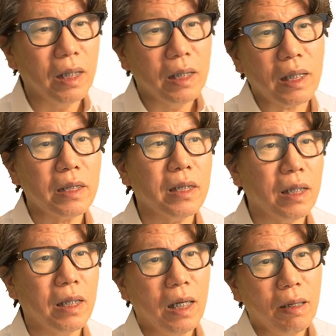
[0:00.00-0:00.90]
In fact,
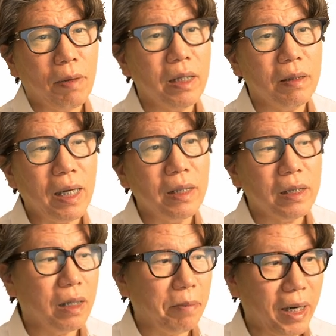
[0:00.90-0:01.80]
bilateral
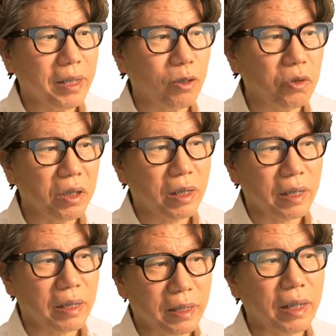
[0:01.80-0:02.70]
balanced occlusion
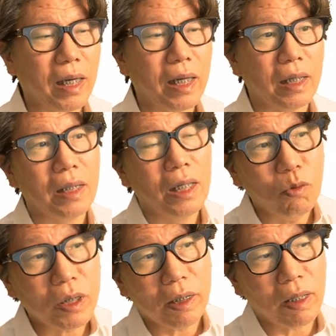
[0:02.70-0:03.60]
inherently
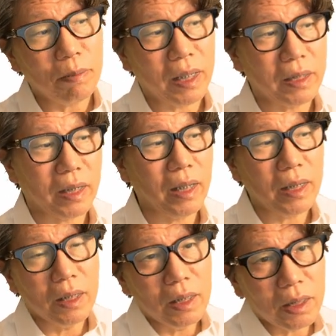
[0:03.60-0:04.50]
involves the
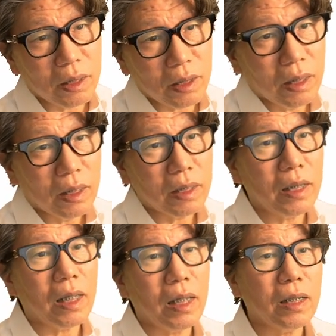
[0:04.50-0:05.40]
simultaneous contact of the
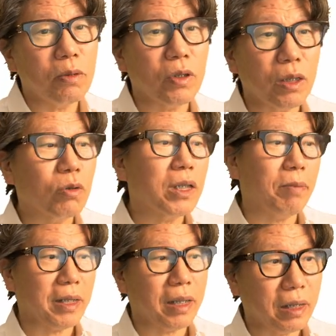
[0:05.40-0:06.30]
working
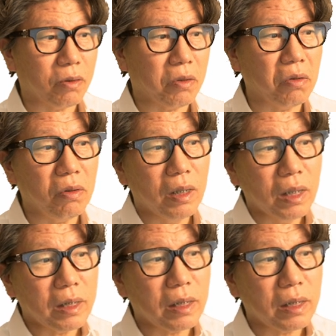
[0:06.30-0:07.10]
and balancing teeth,